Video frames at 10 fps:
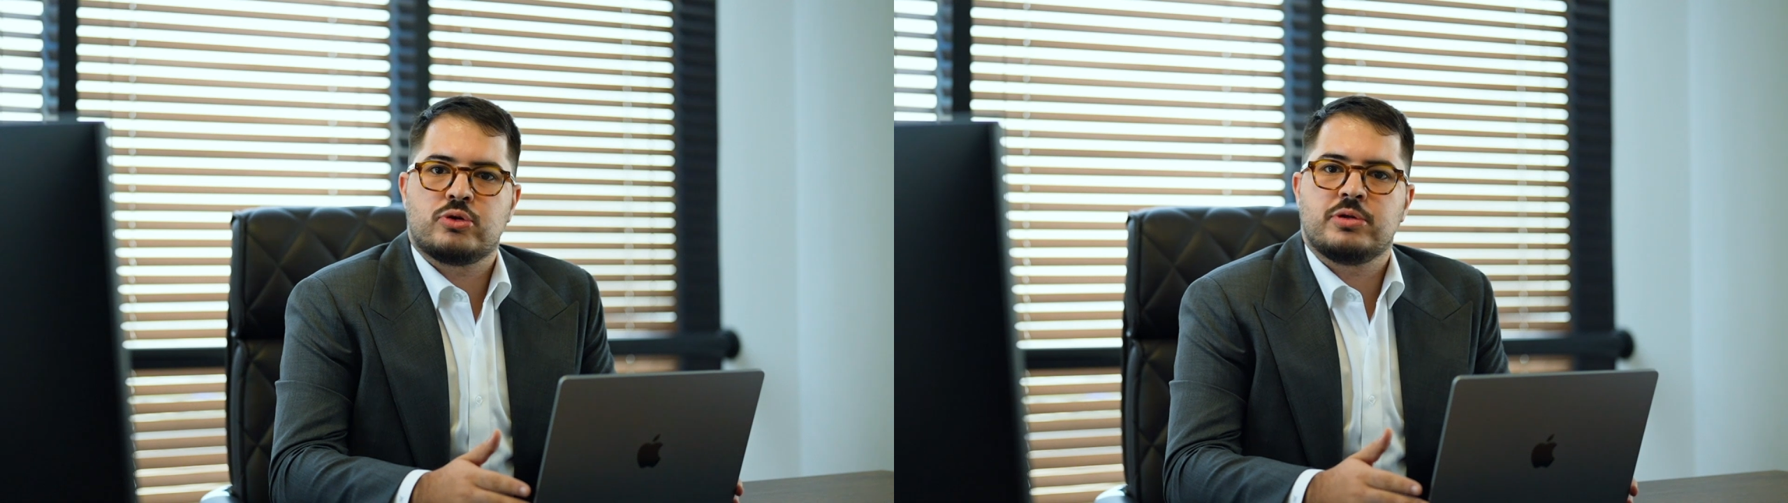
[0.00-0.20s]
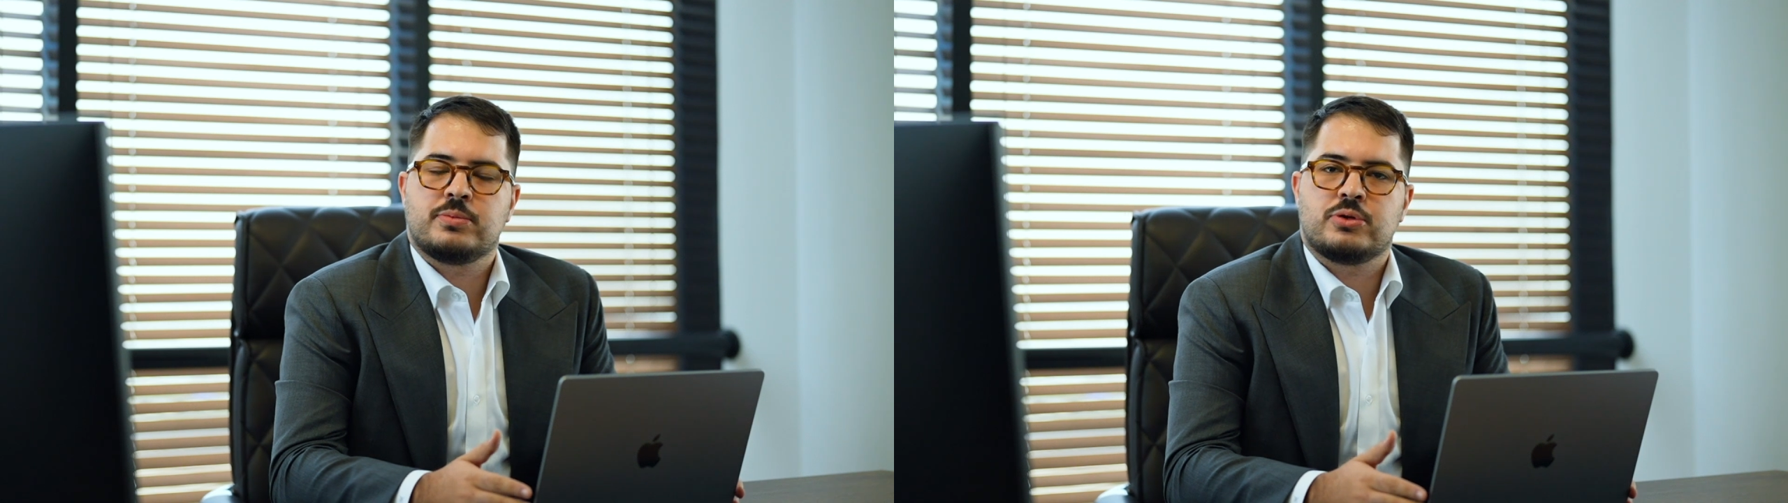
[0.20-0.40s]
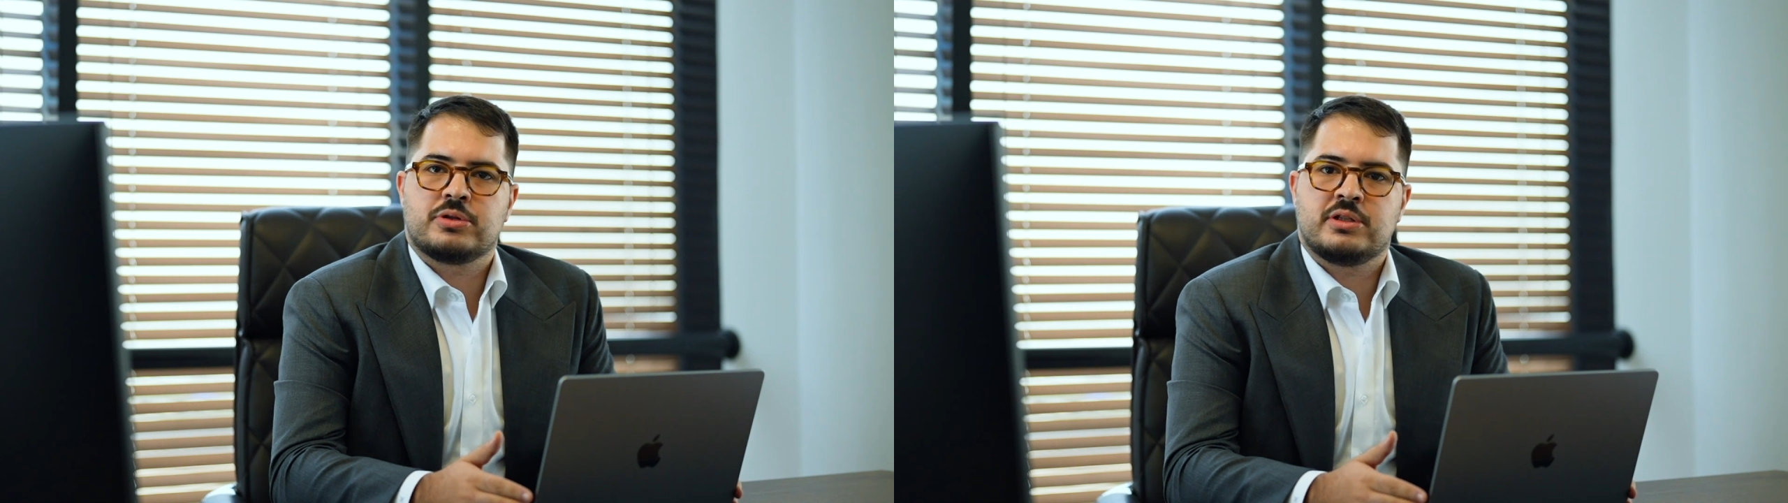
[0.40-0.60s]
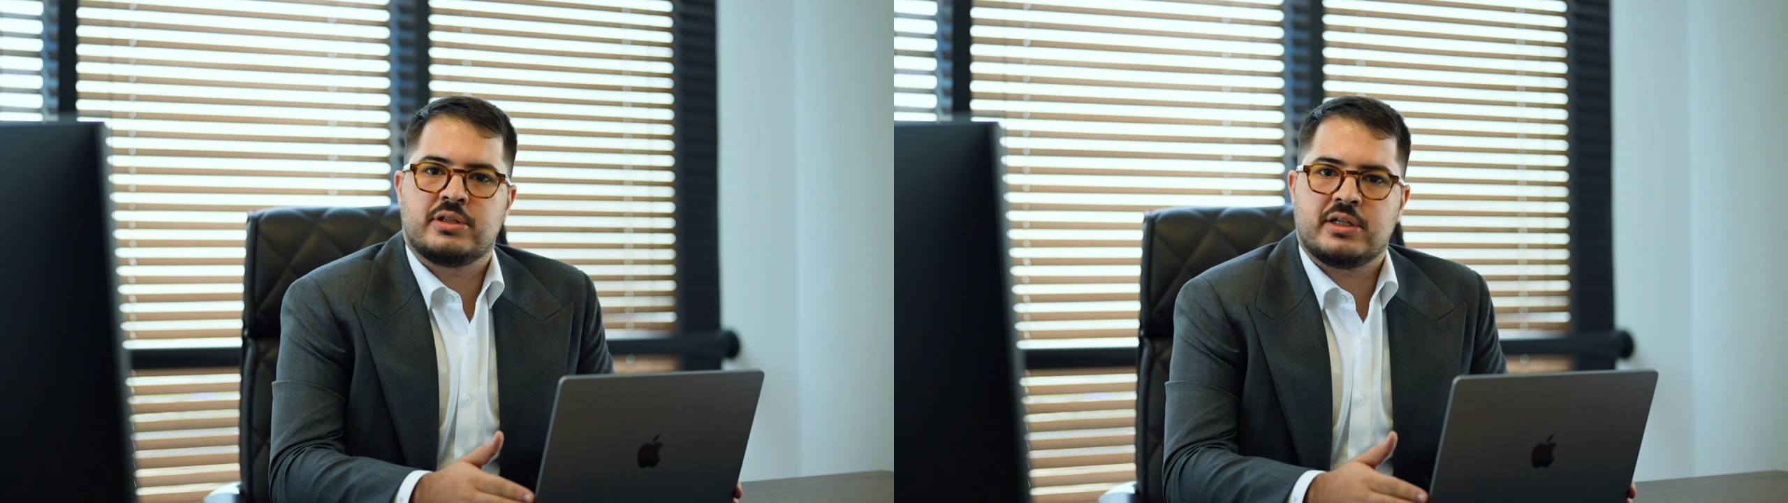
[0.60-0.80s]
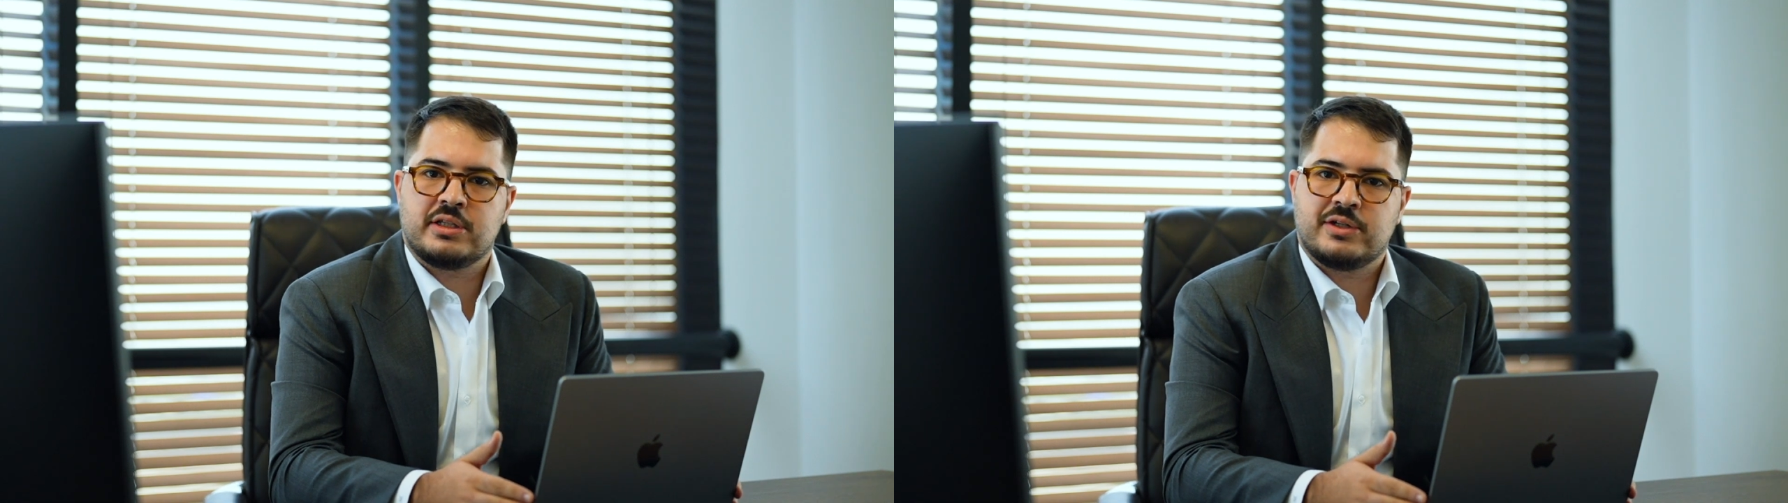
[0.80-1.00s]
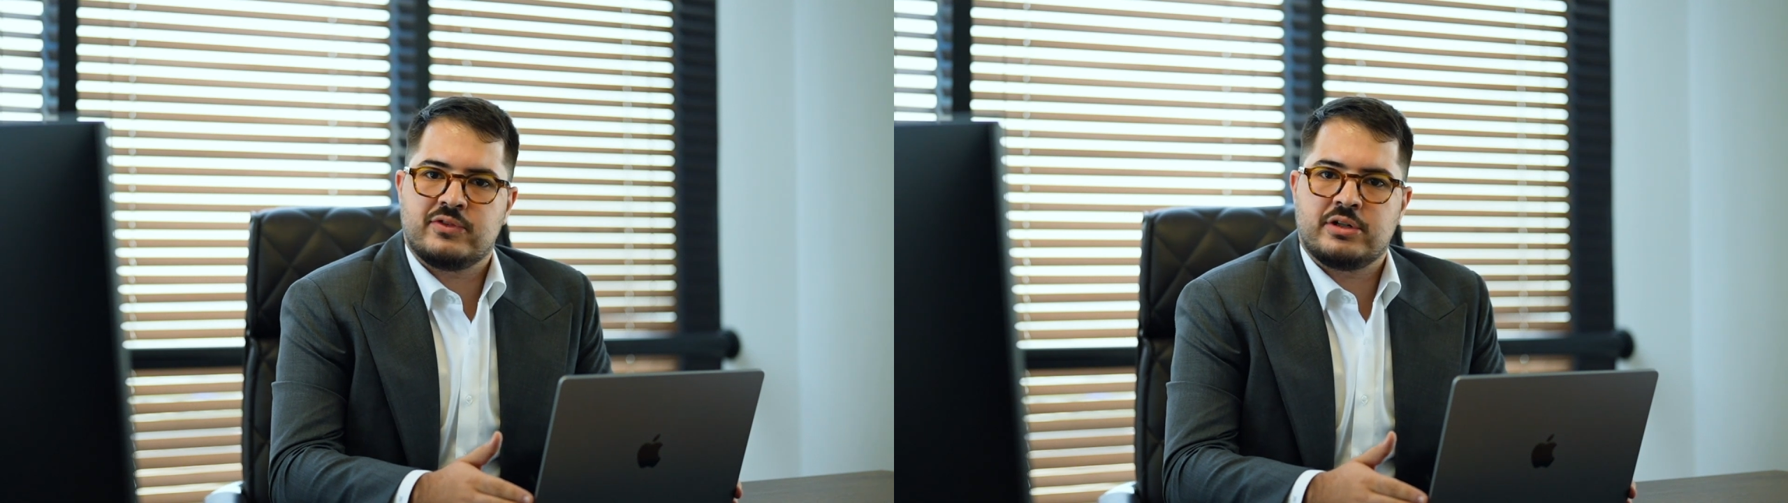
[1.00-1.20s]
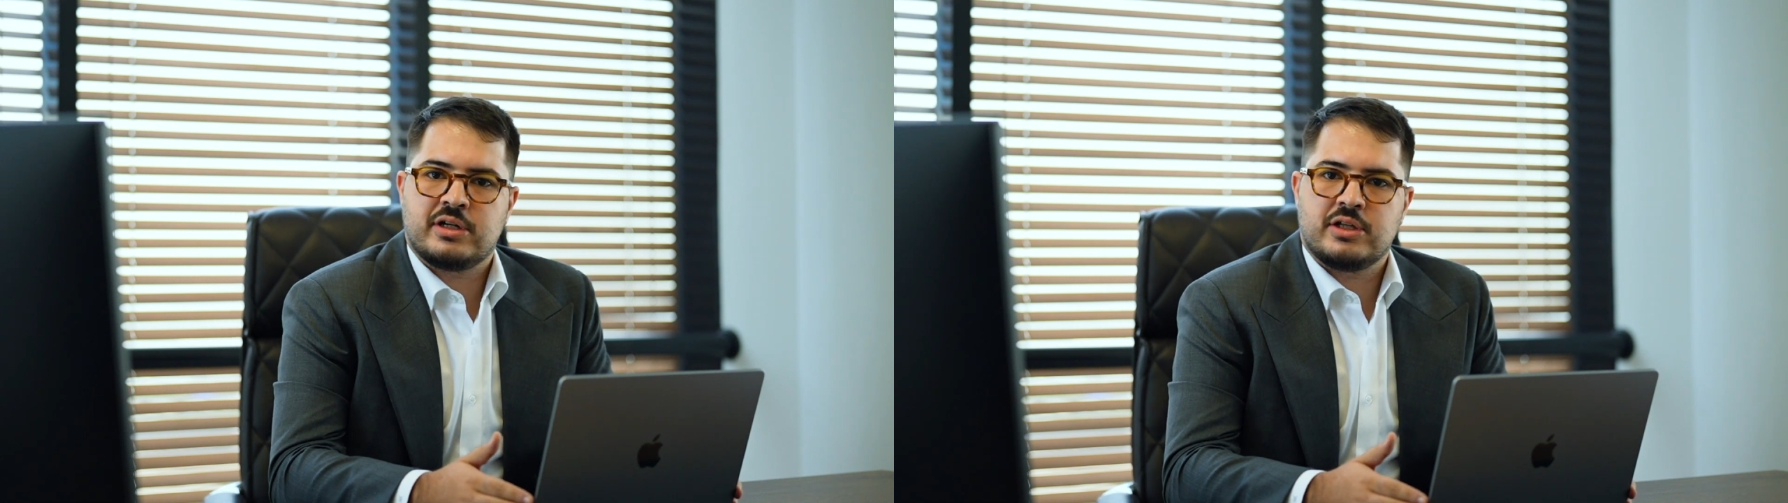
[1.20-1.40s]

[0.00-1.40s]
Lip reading: more important than ever,